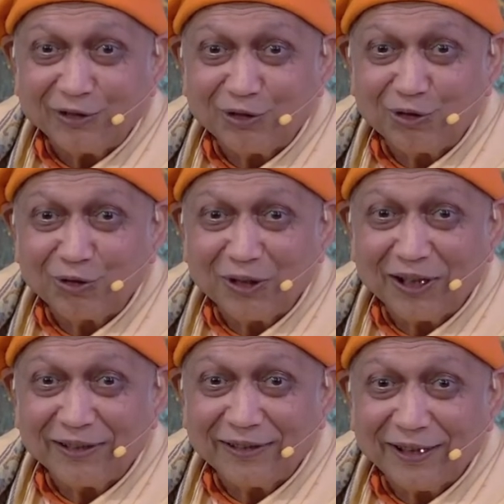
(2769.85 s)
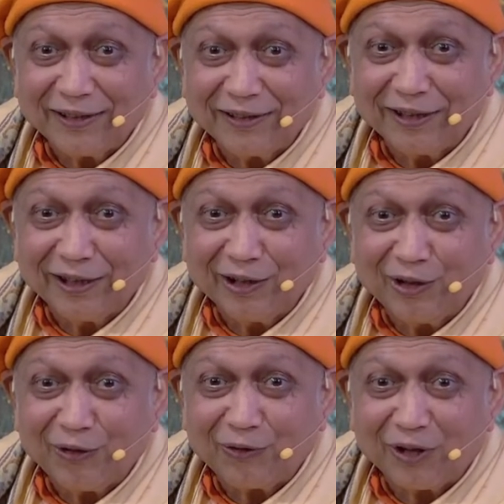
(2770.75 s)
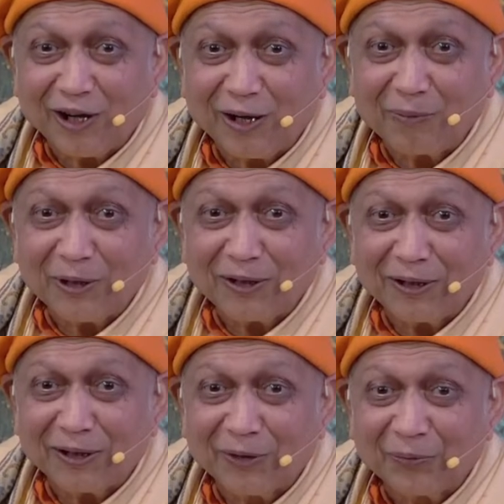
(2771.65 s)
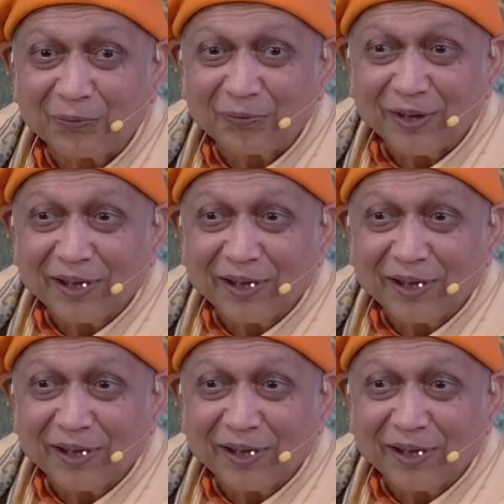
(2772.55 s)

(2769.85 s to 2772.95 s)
as soon as I think of Rama,